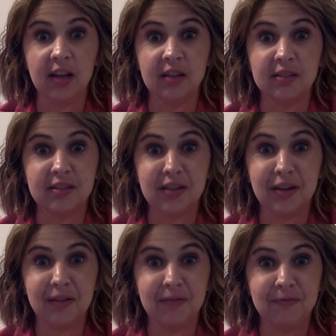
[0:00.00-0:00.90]
instead
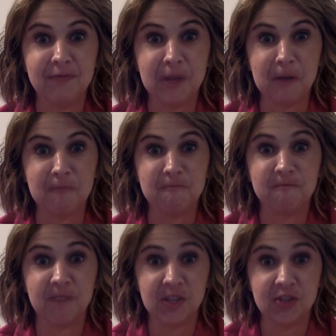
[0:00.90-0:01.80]
of feeling
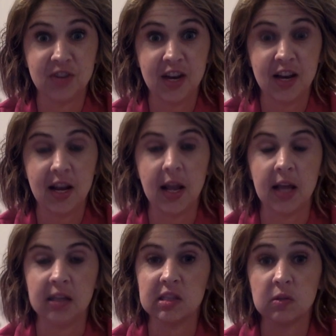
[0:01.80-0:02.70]
frustrated
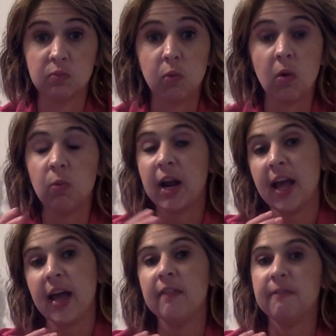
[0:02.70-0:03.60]
and what, what I
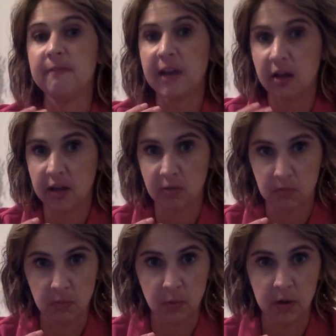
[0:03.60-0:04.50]
had felt at
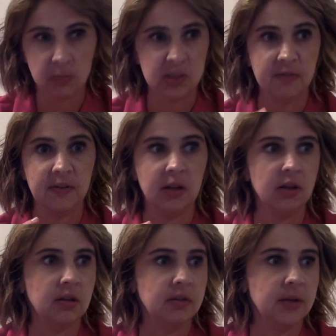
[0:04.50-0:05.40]
one point was I
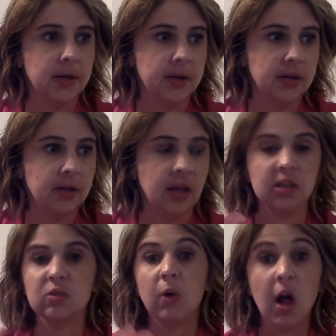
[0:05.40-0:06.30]
felt
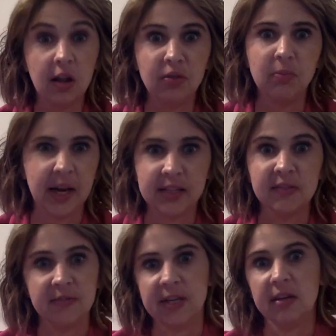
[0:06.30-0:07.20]
like swallowed by
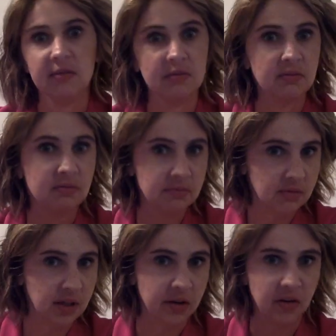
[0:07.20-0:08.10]
defeat.
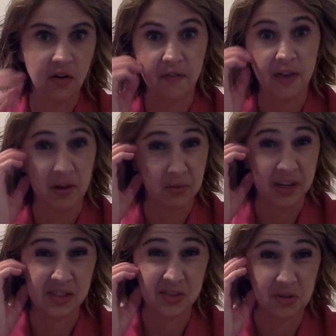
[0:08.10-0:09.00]
I don't know if that
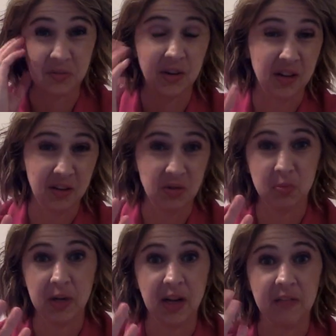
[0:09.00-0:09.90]
rings true for any of you,
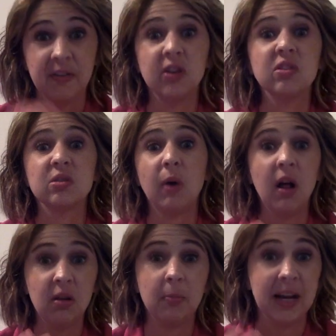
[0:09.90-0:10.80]
but I felt
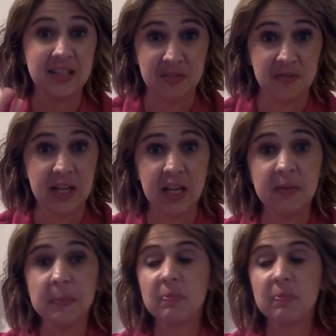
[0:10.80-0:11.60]
swallowed by defeat.